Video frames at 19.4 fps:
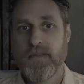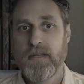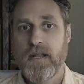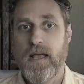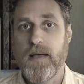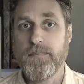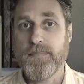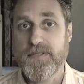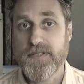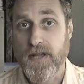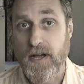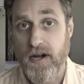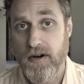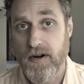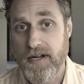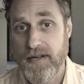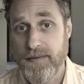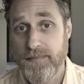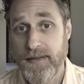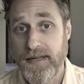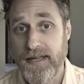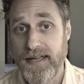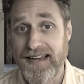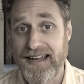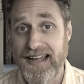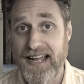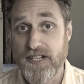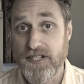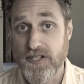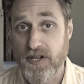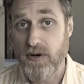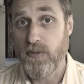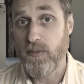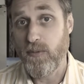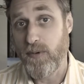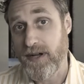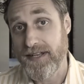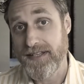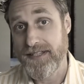I'm sorry, but I don't
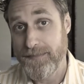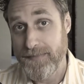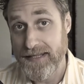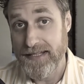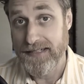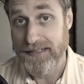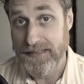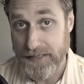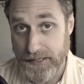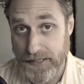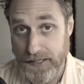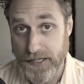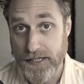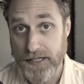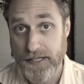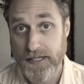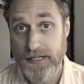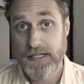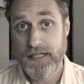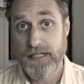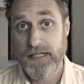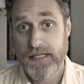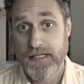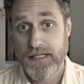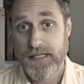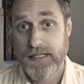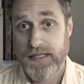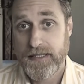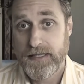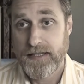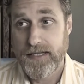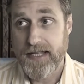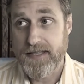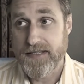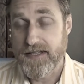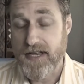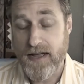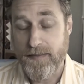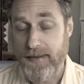want to be a leader.
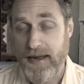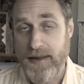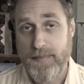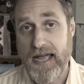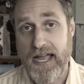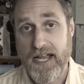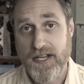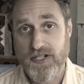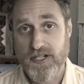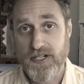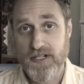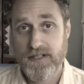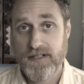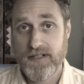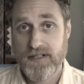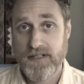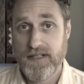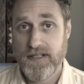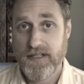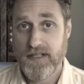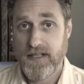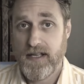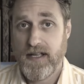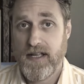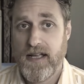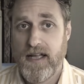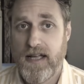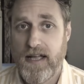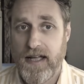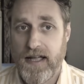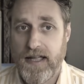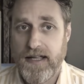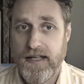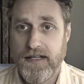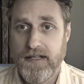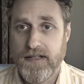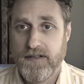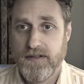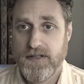That's not my passion.
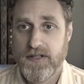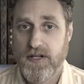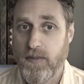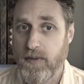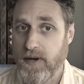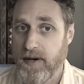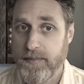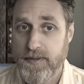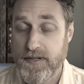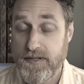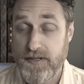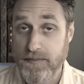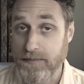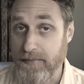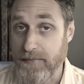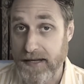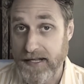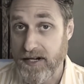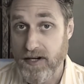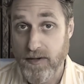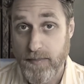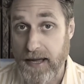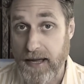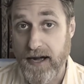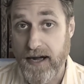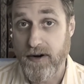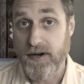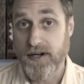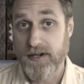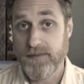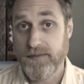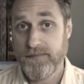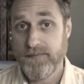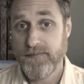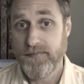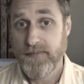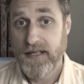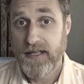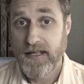I don't want to pursue money or power.
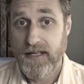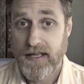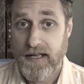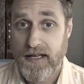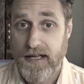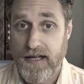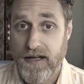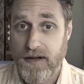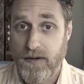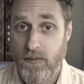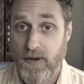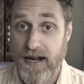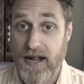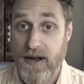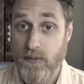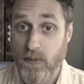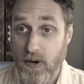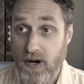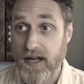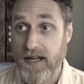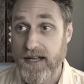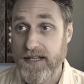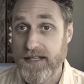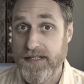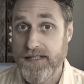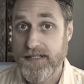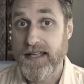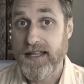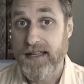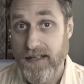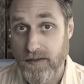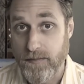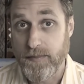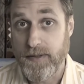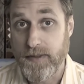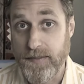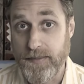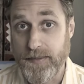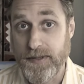What I want is to
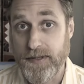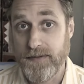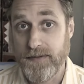help people.